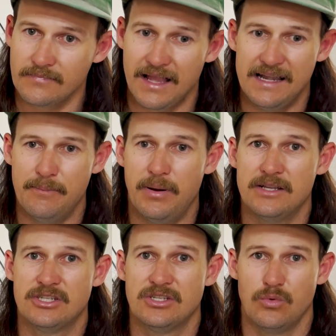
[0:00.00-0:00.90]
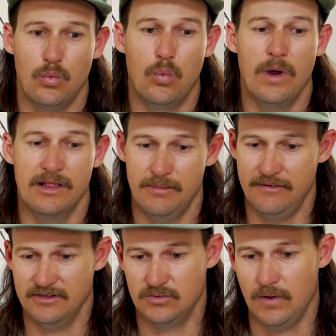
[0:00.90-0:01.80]
and it punches well above
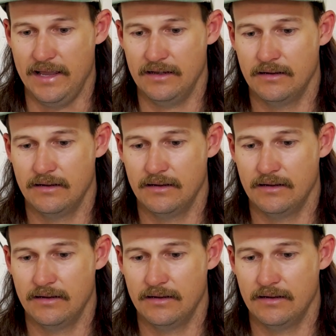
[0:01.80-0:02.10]
its weight.